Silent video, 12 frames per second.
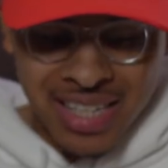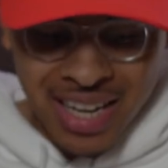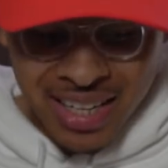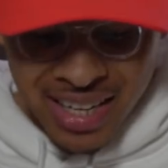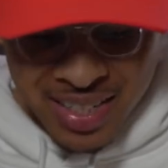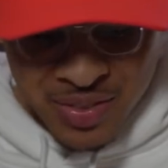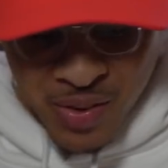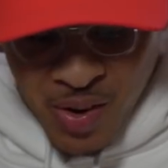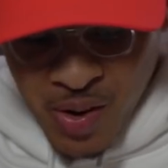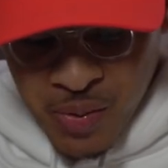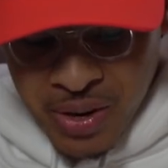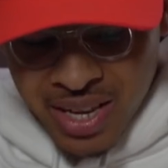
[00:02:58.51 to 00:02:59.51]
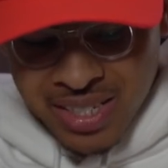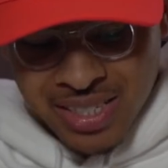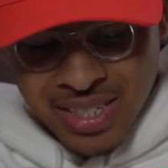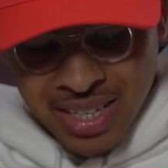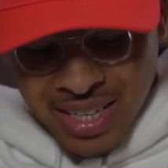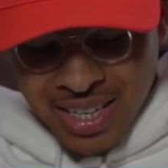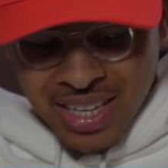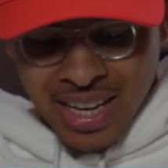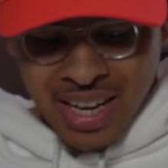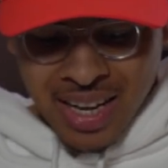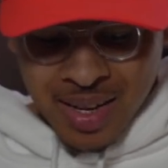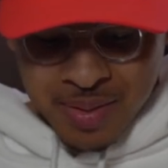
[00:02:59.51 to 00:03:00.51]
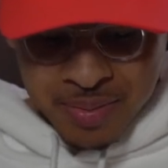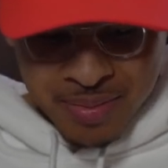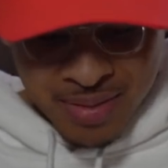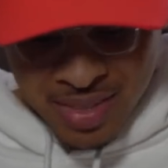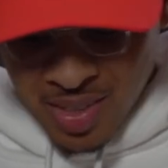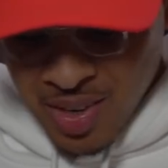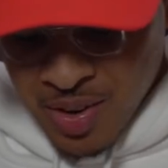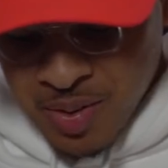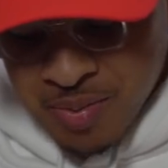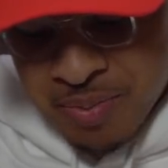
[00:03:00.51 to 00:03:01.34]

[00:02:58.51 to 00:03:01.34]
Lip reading: StockX for always, you know,